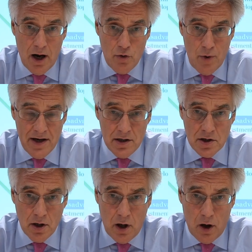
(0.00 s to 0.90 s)

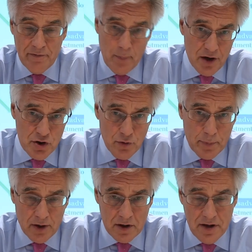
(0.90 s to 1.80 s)
rate of marginal
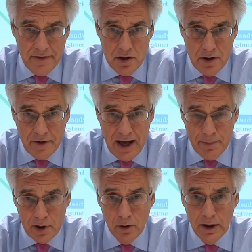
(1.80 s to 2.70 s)
productivity of
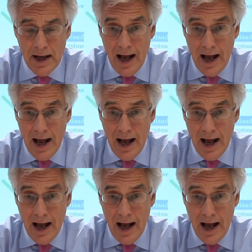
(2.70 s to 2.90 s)
capital,